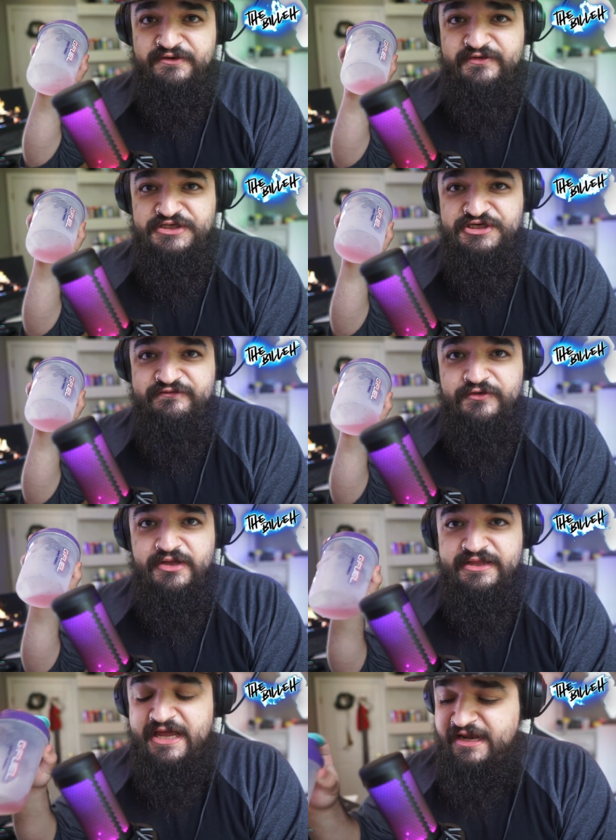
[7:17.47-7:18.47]
serving of G
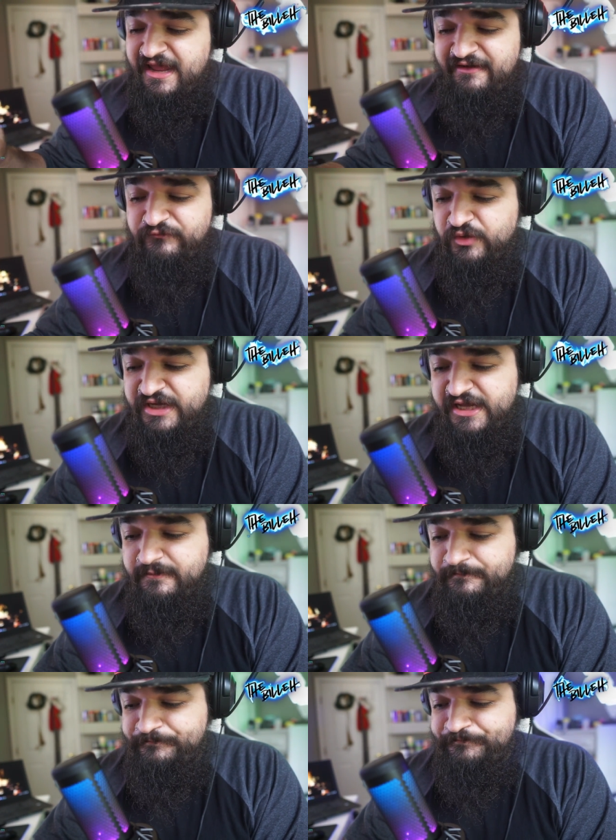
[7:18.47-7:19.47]
Fuel like that ever
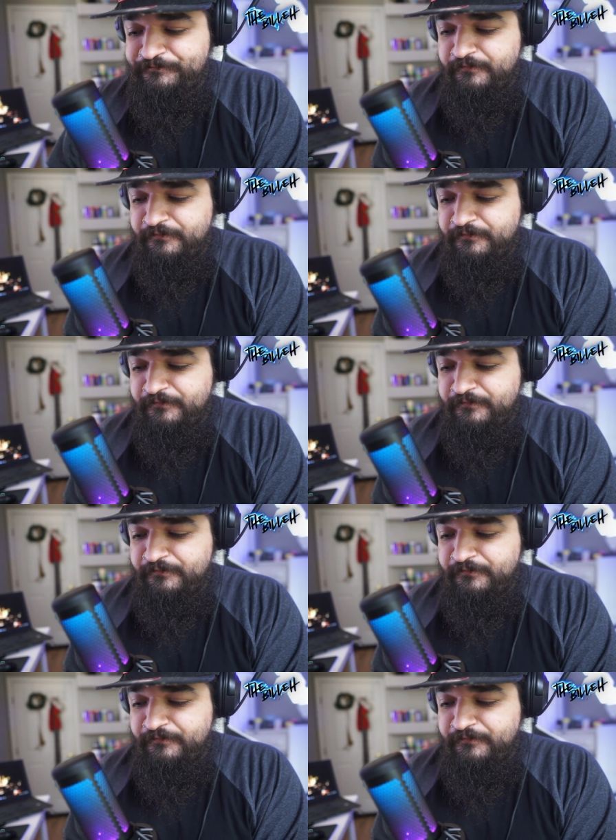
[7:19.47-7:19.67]
again,